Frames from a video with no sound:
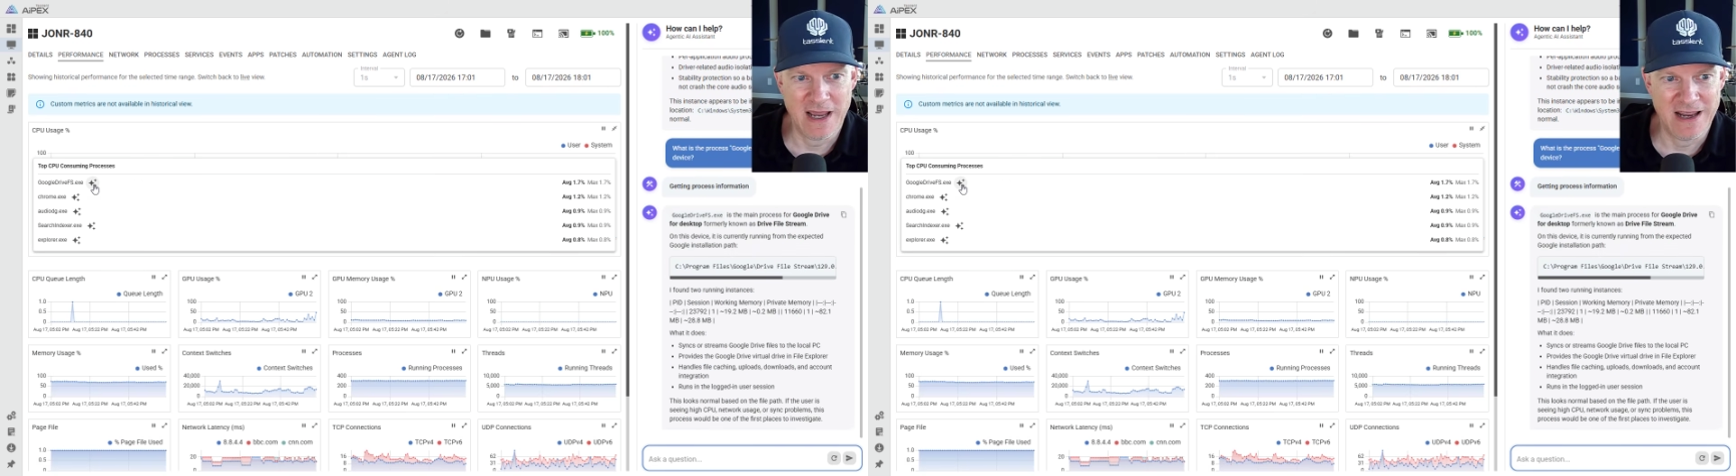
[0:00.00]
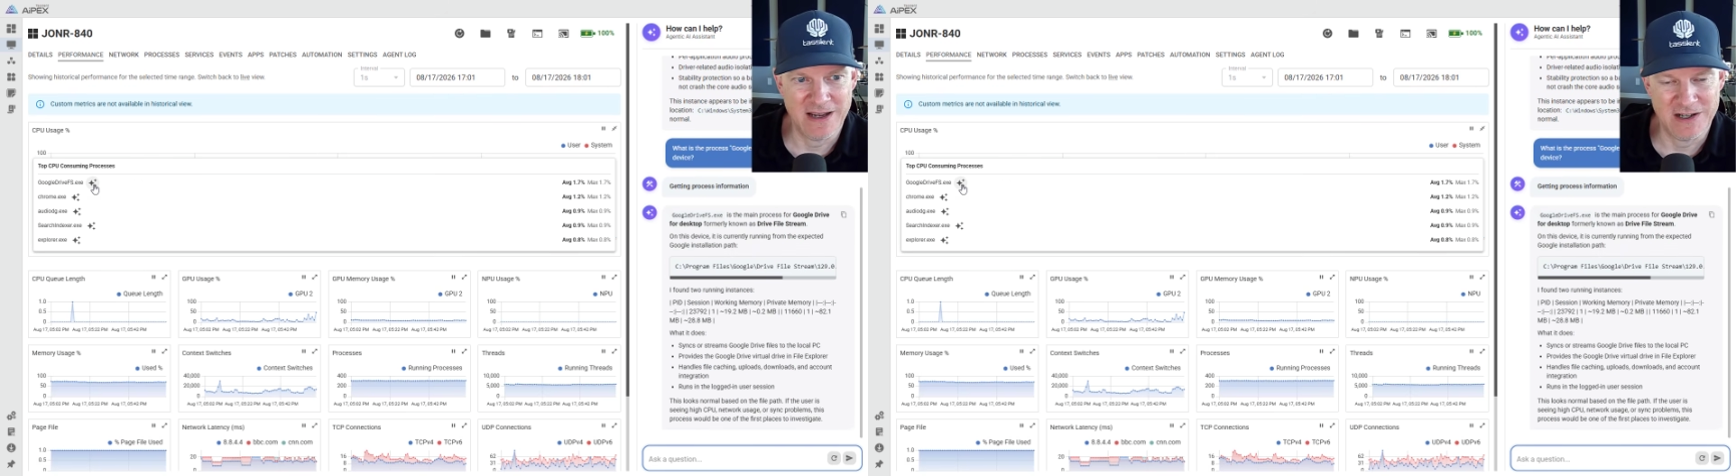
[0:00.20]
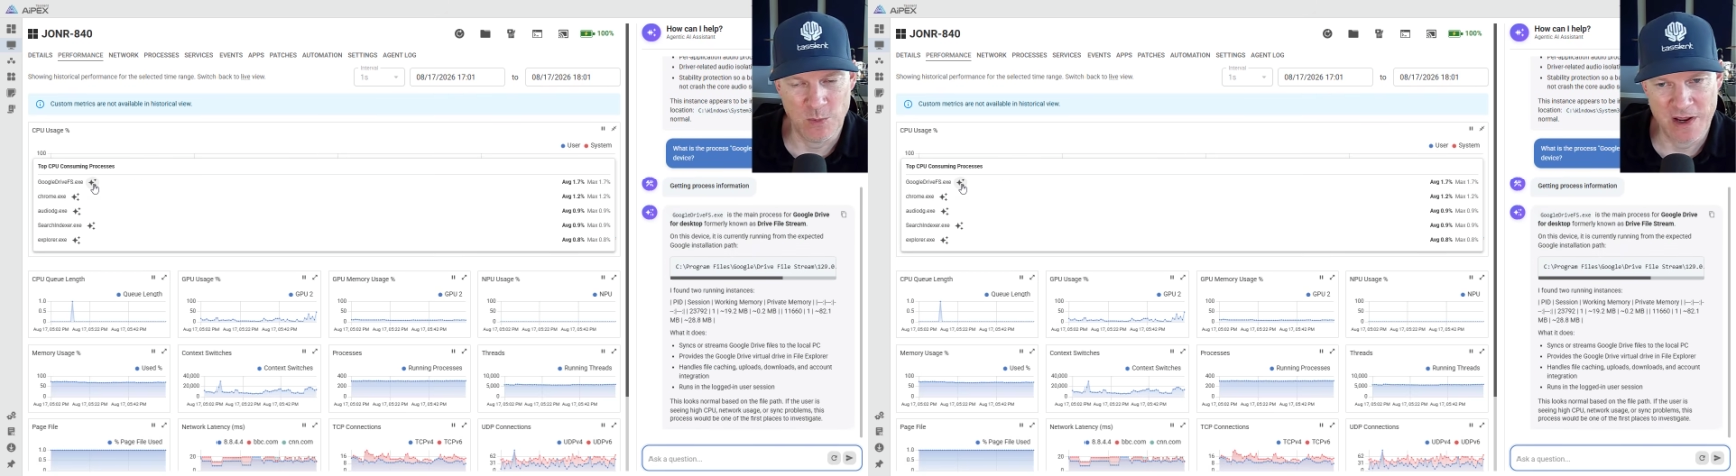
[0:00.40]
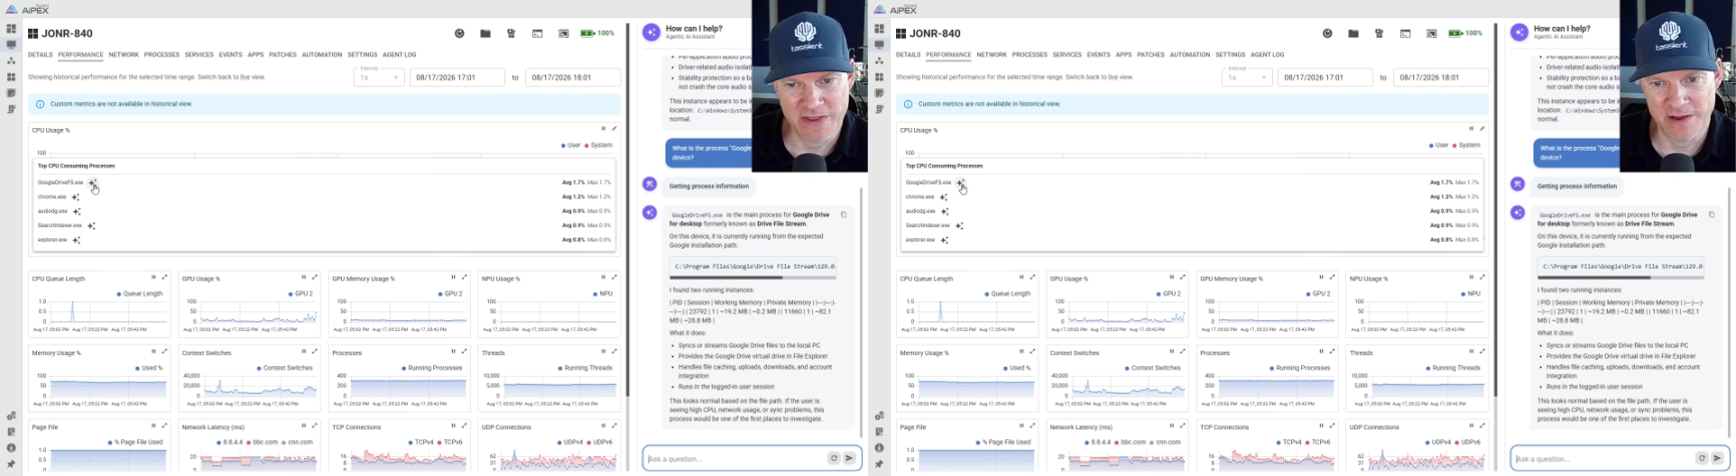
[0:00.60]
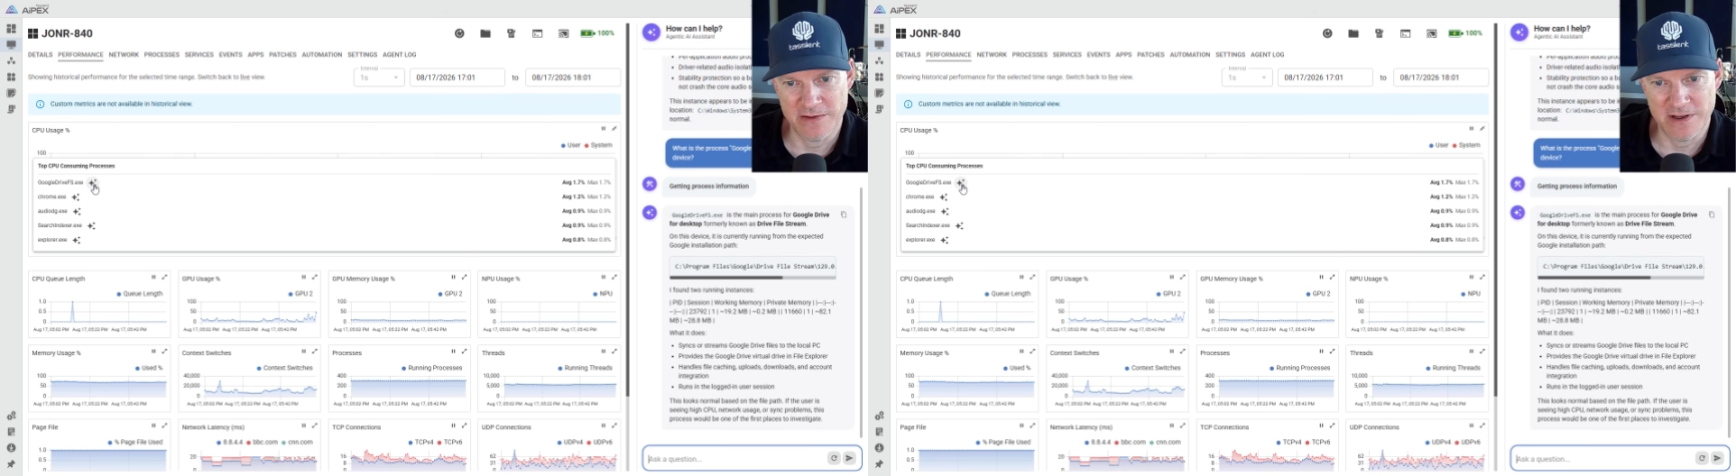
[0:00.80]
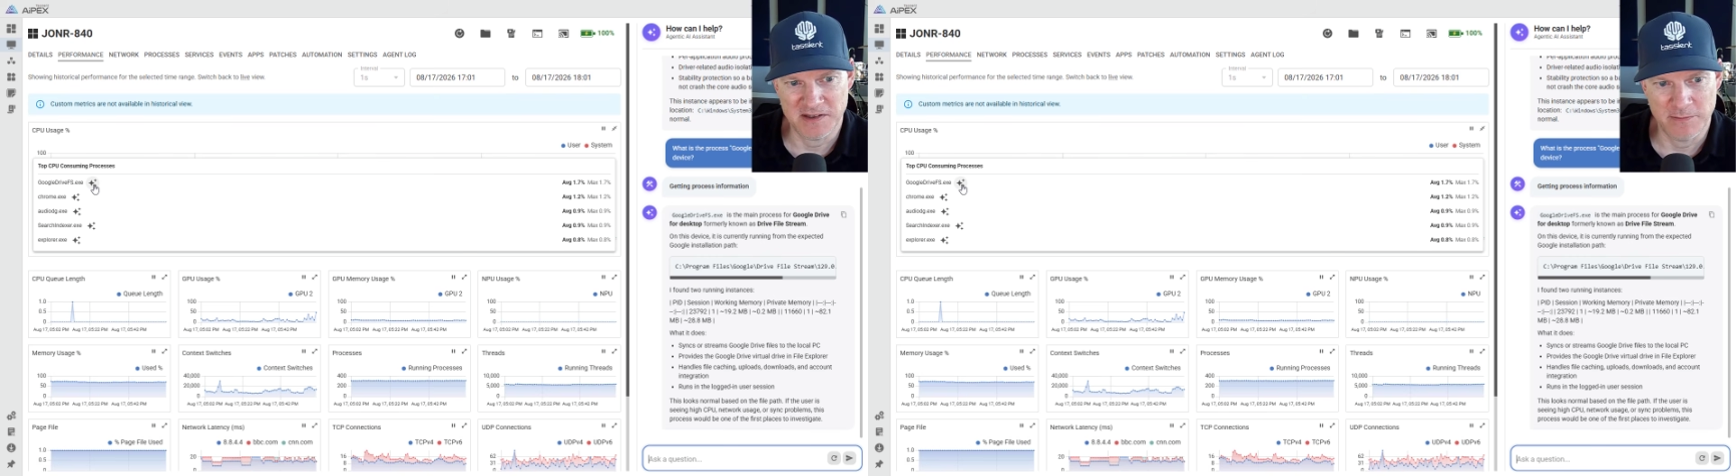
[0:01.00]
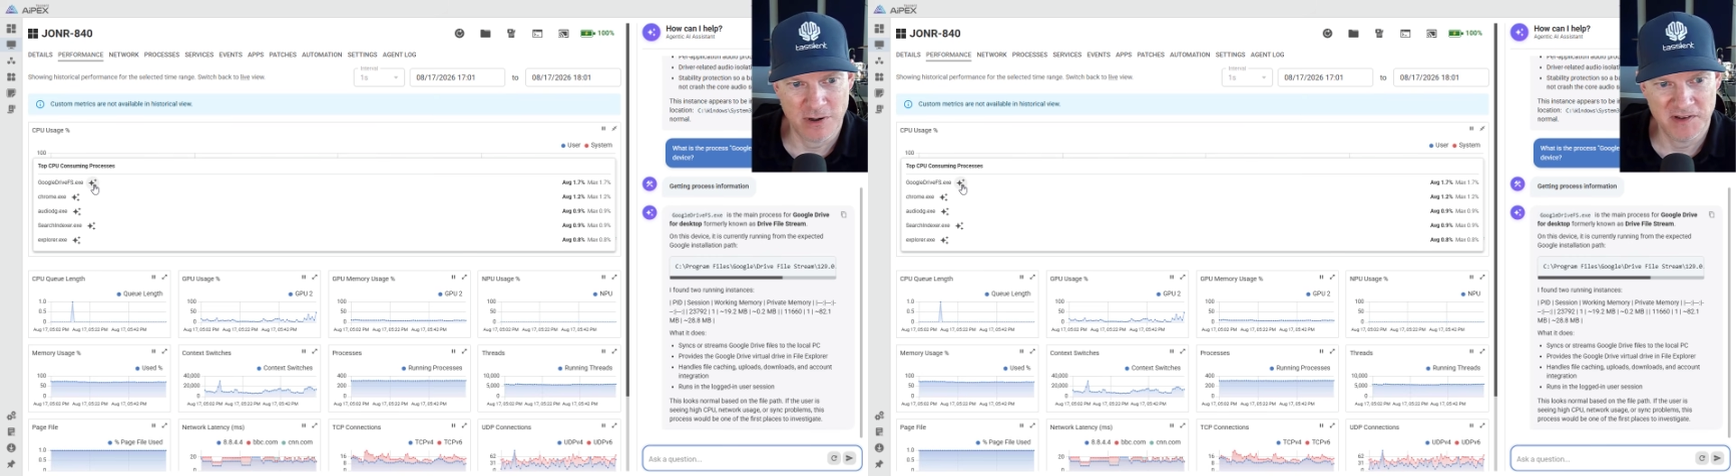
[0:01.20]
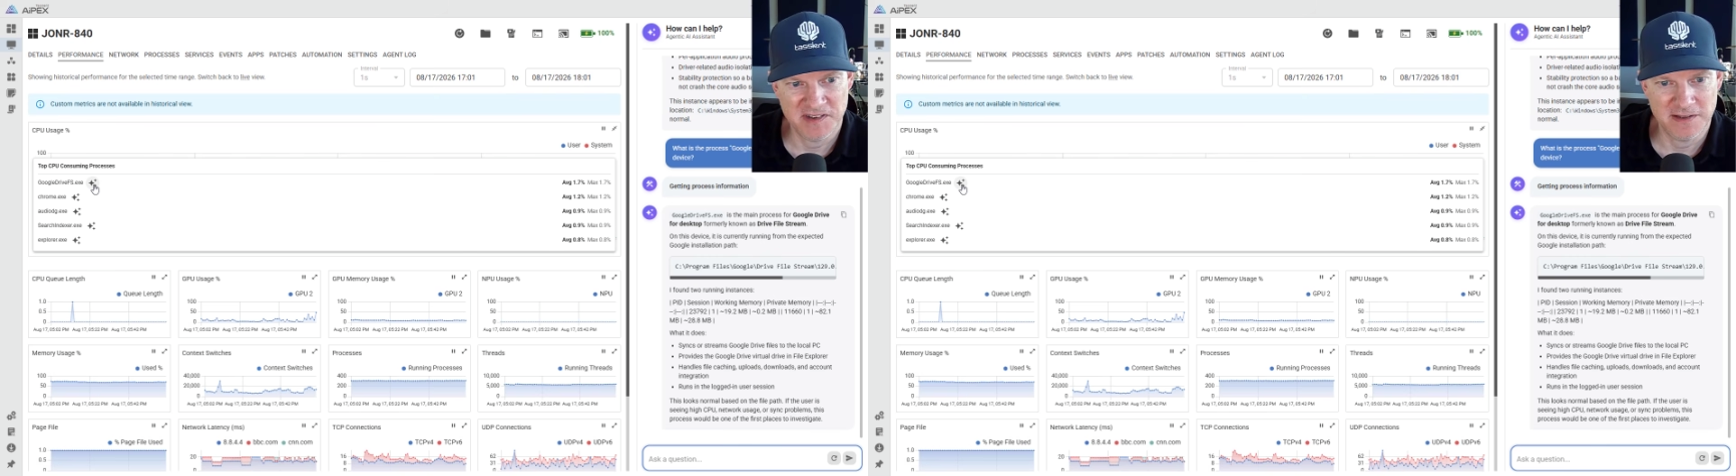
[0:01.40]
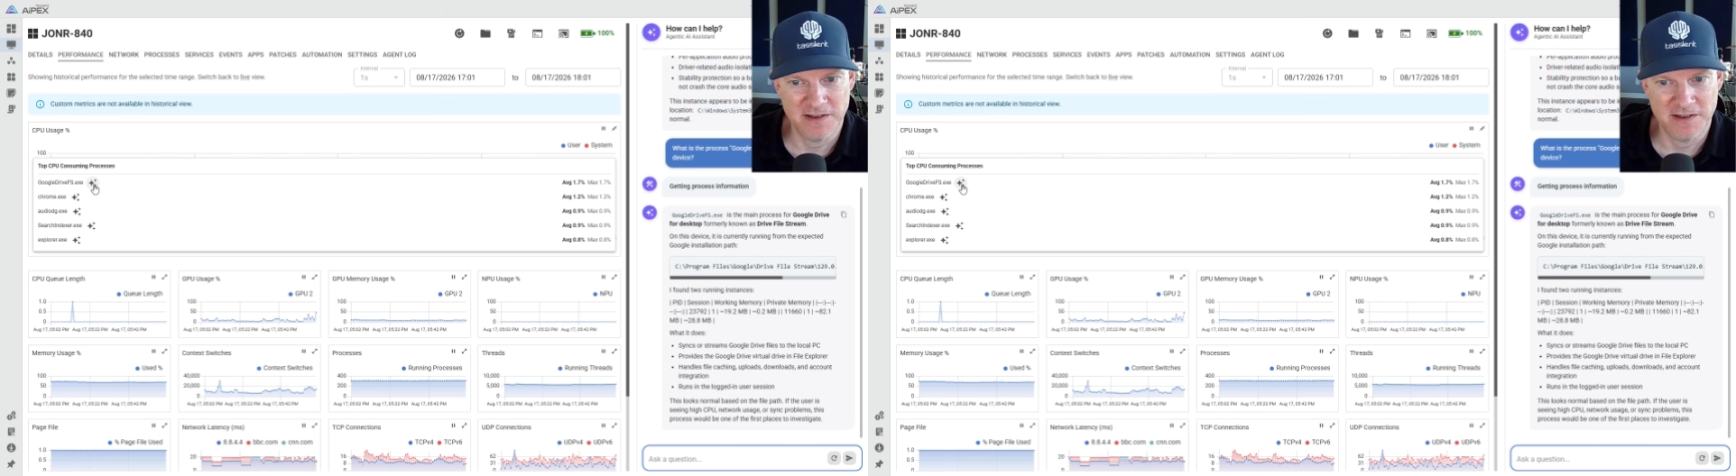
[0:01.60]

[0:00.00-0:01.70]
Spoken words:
and whether there's a process